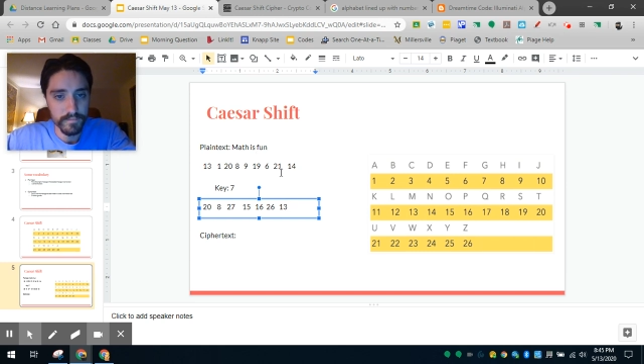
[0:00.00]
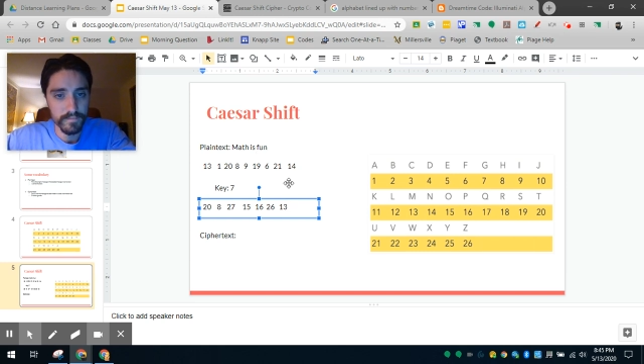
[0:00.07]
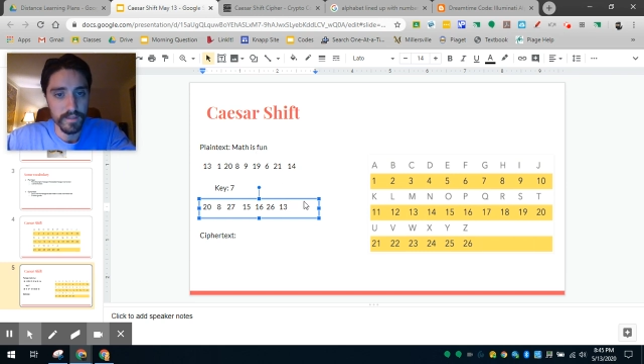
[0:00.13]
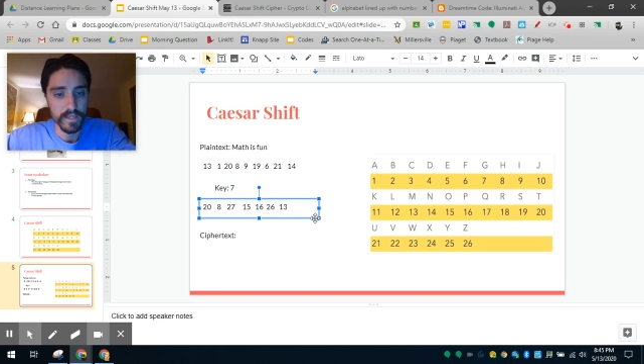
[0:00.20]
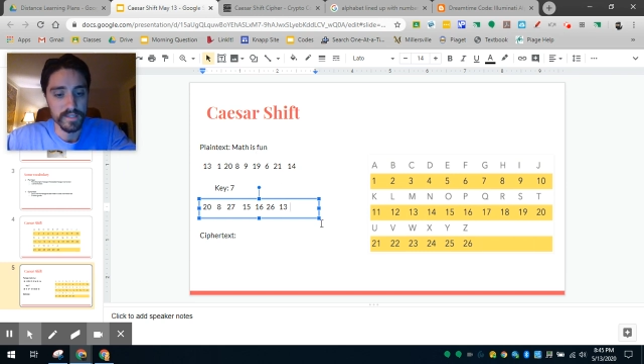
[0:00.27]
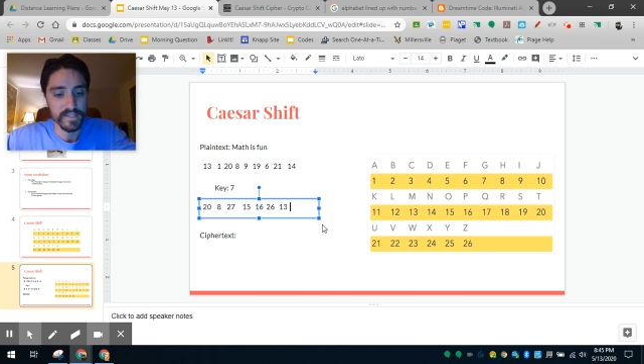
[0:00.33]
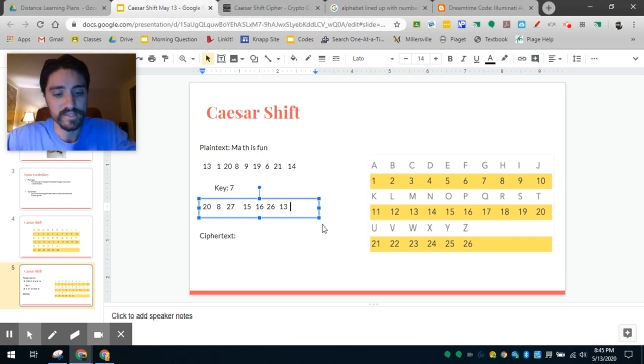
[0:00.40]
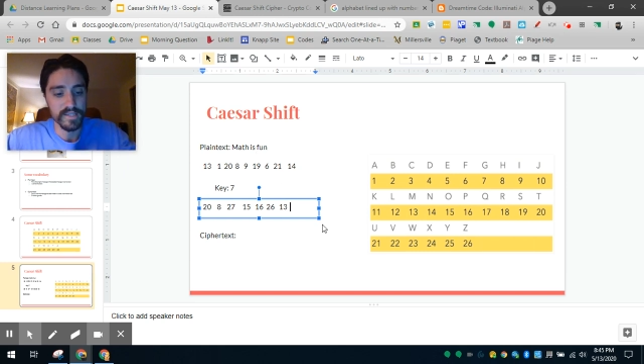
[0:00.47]

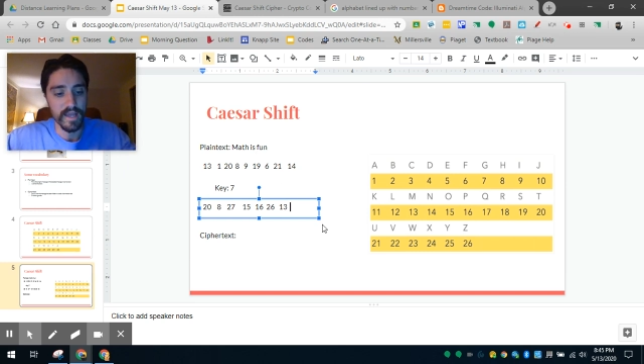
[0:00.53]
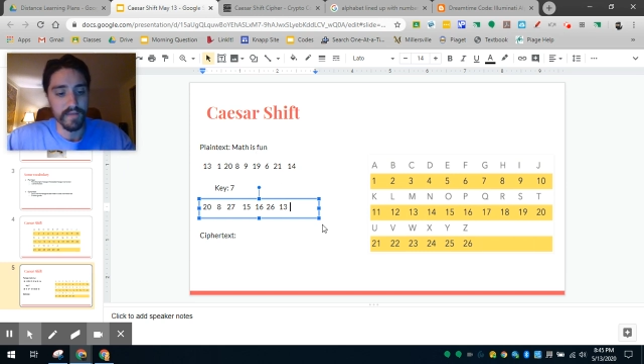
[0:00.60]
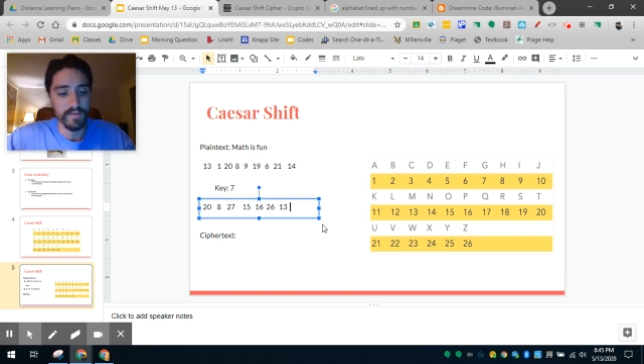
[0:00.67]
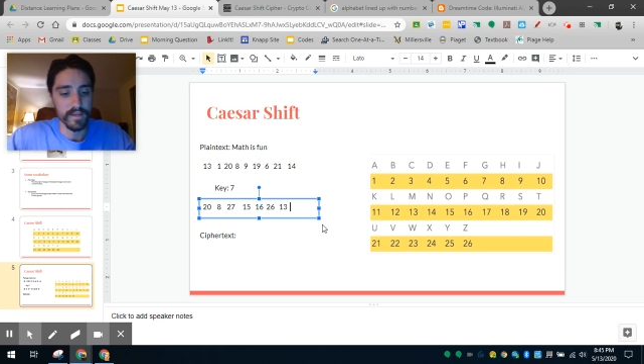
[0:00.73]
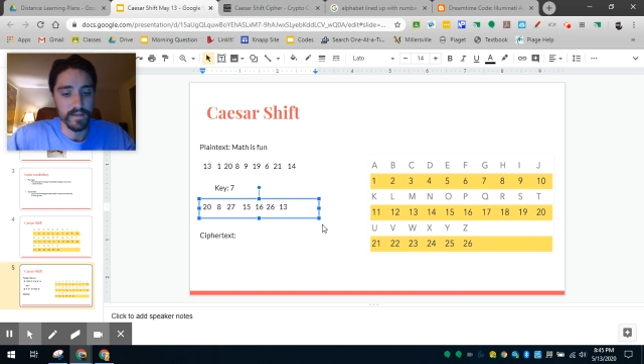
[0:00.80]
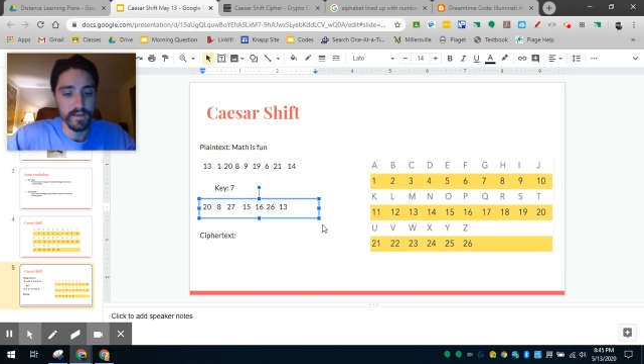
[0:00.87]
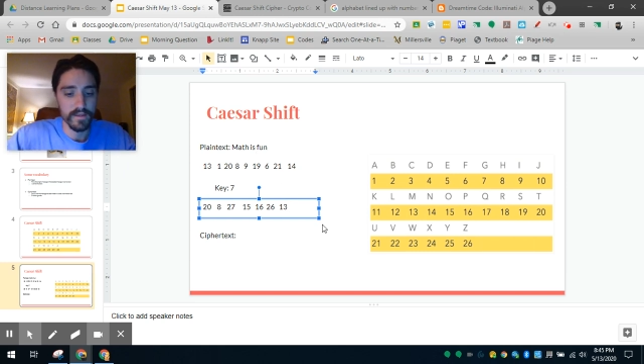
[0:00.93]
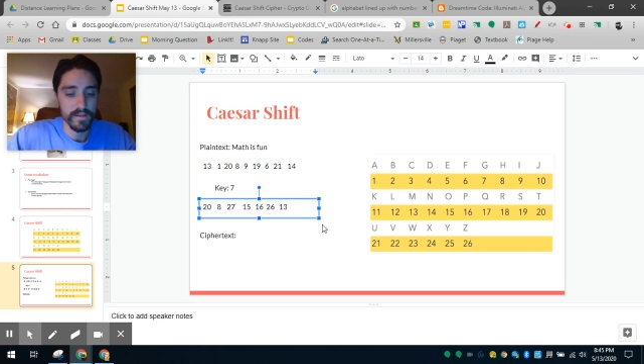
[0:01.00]
plus
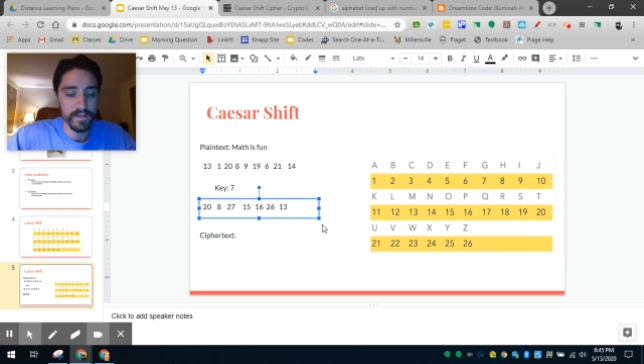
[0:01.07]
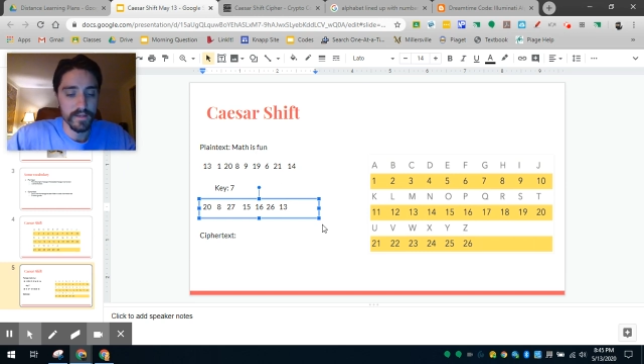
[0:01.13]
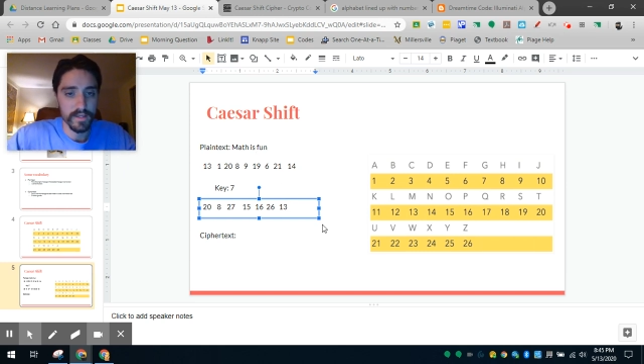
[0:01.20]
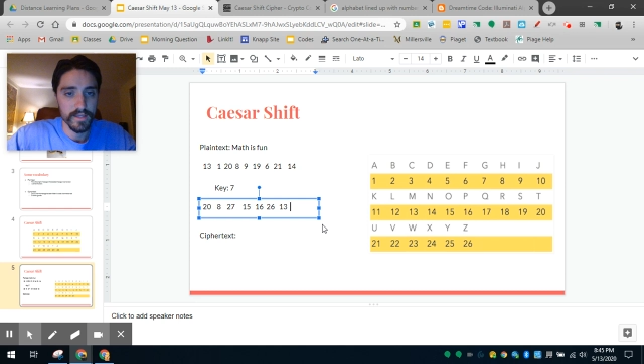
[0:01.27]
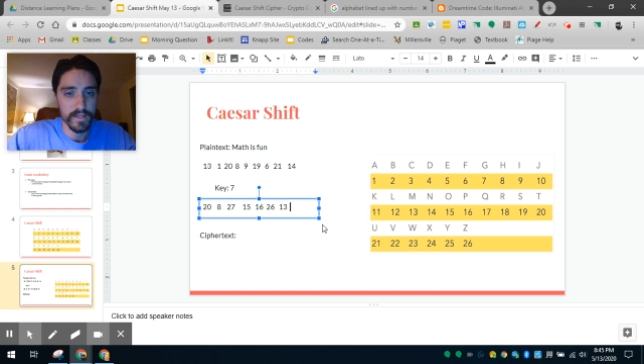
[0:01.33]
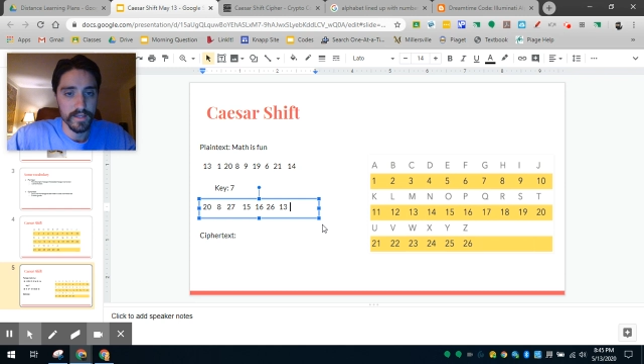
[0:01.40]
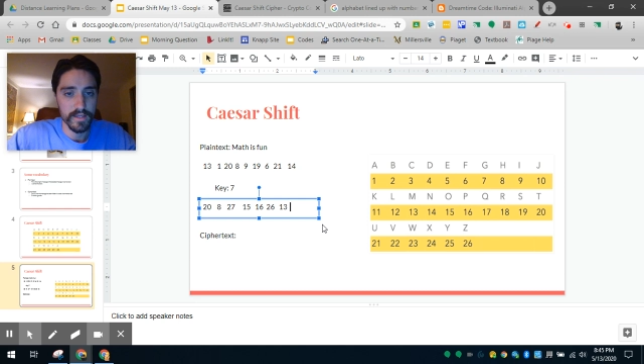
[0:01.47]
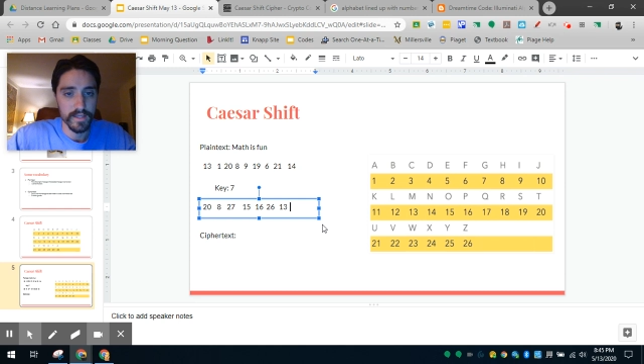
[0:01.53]
7
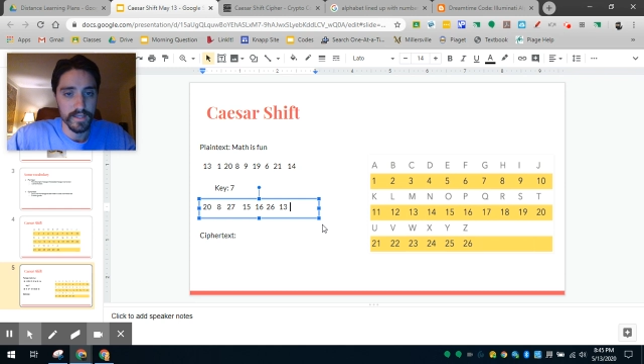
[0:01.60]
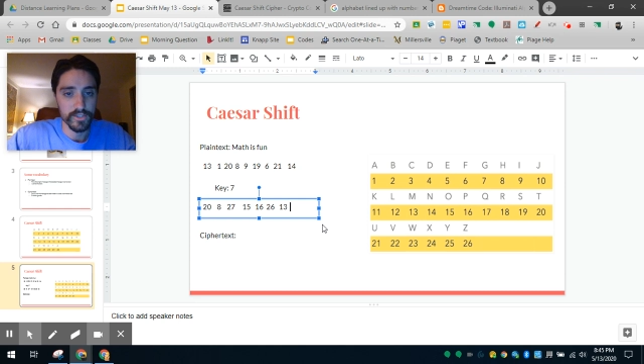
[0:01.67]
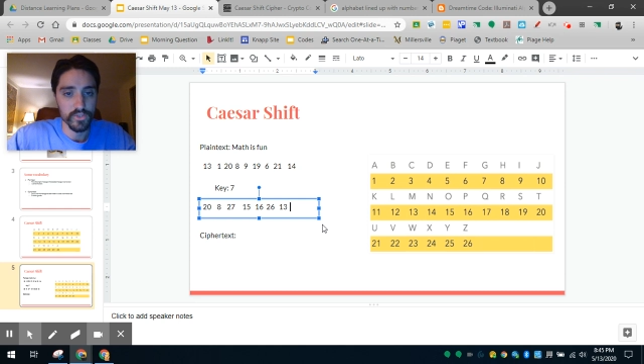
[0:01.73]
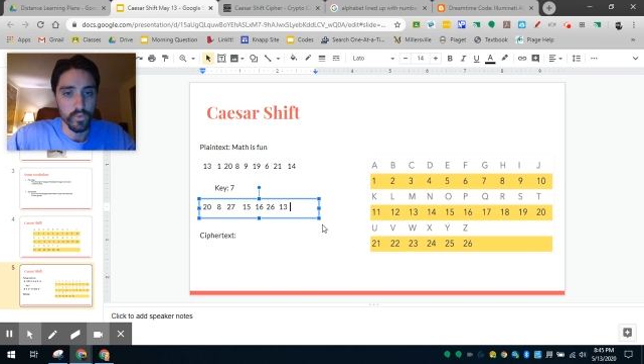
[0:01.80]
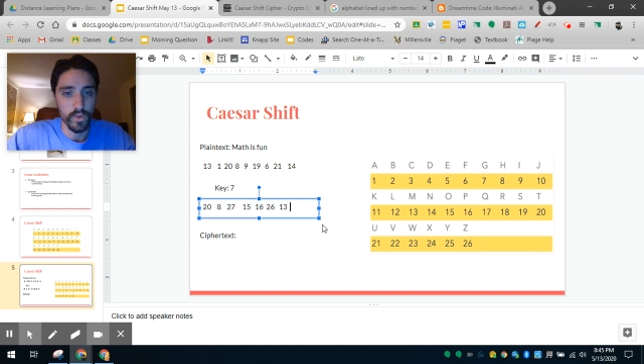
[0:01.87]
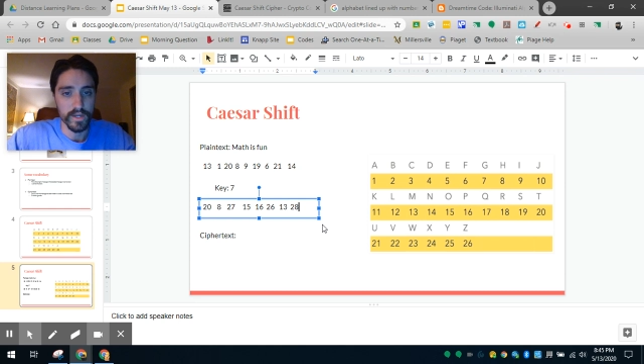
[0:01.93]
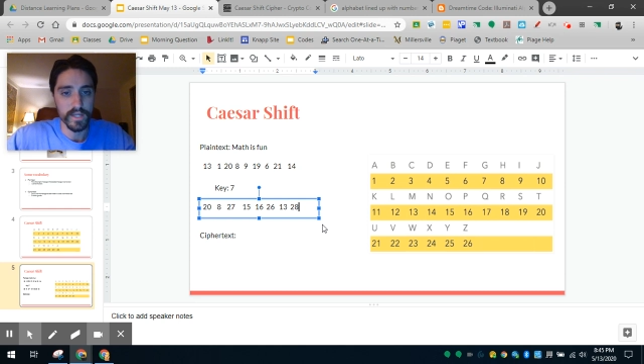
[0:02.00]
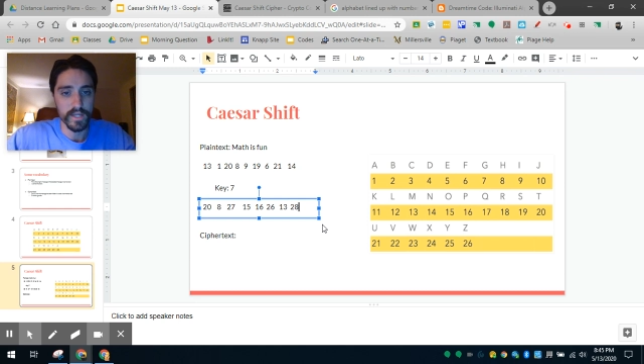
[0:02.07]
is
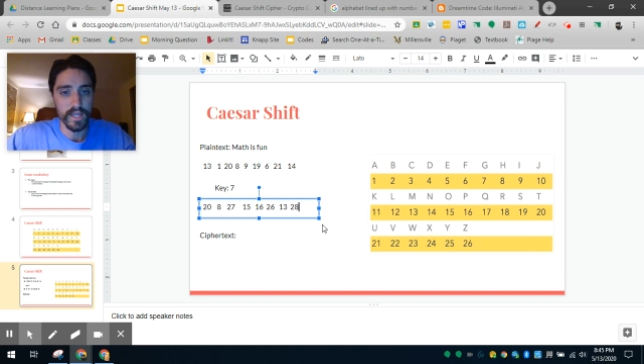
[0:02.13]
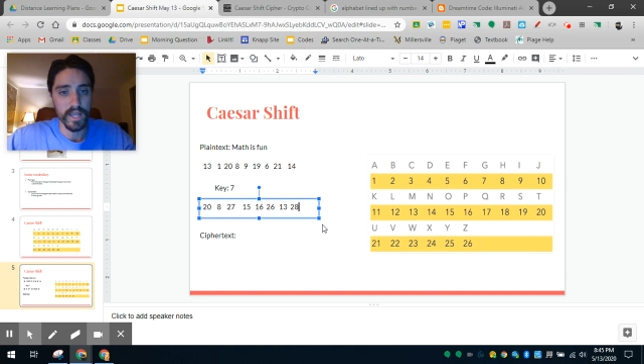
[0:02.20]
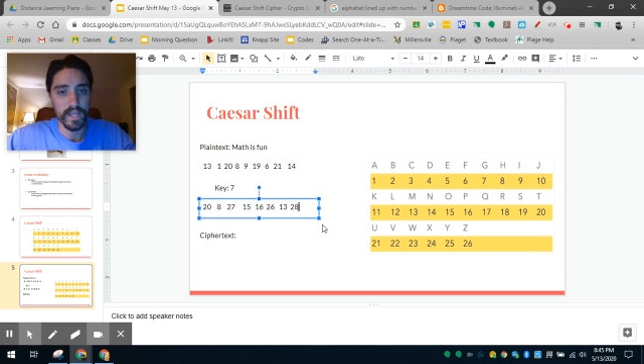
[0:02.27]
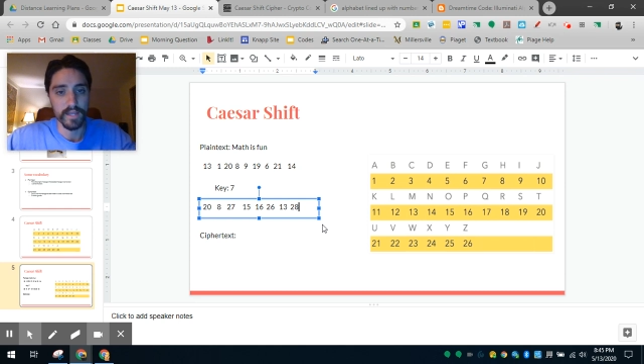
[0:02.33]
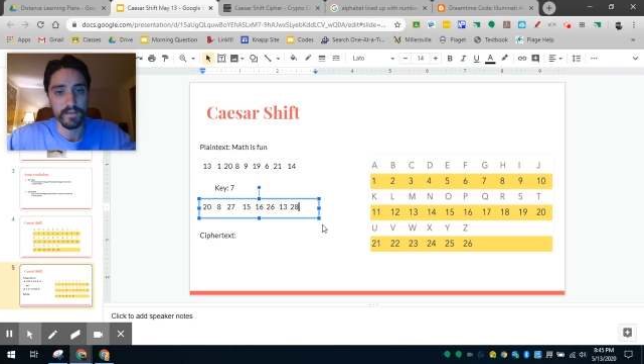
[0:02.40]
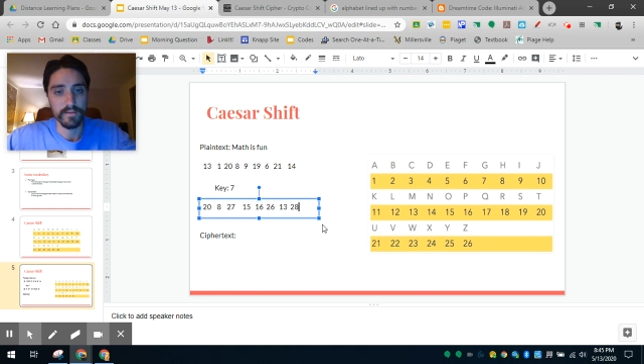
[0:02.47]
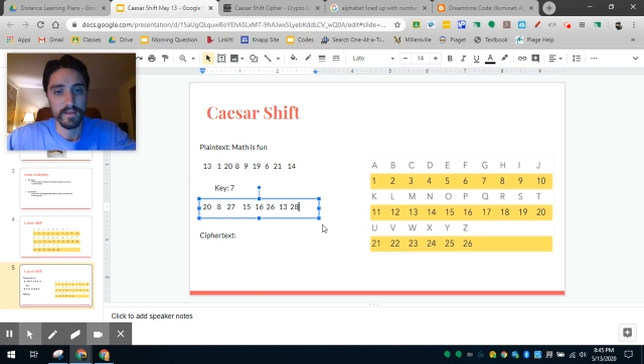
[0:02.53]
28.